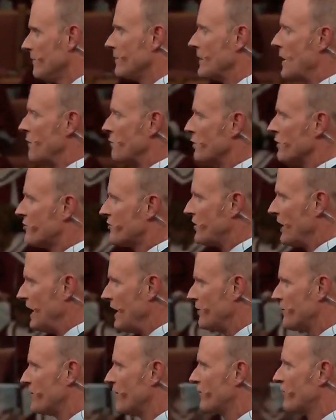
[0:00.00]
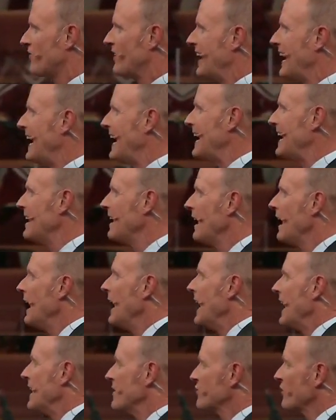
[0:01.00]
that receives the seed
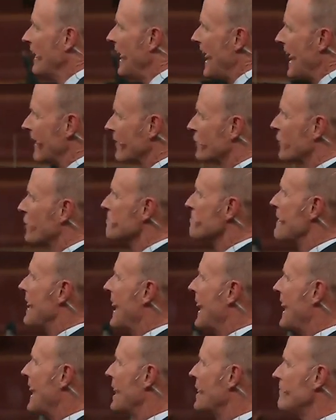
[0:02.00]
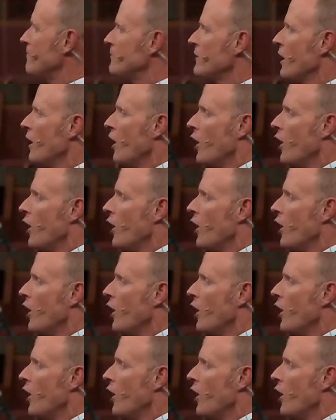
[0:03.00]
is like the man